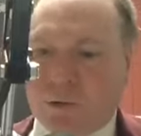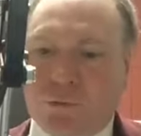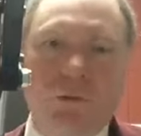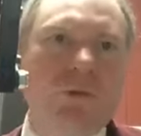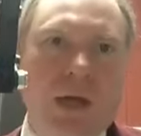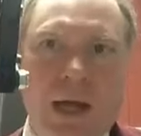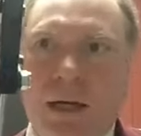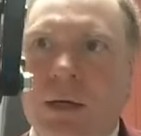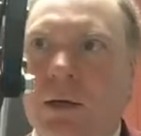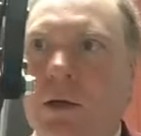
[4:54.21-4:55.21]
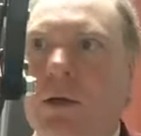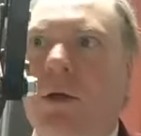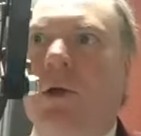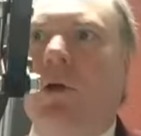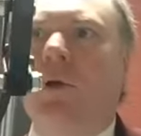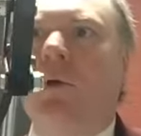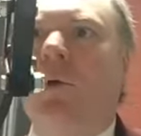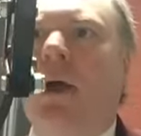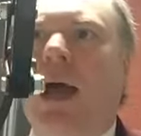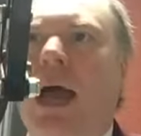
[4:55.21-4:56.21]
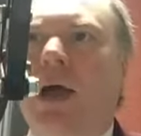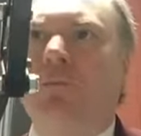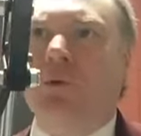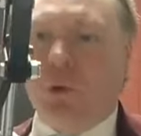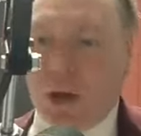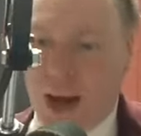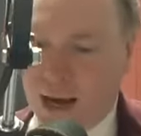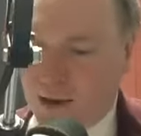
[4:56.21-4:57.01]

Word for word: has resigned after an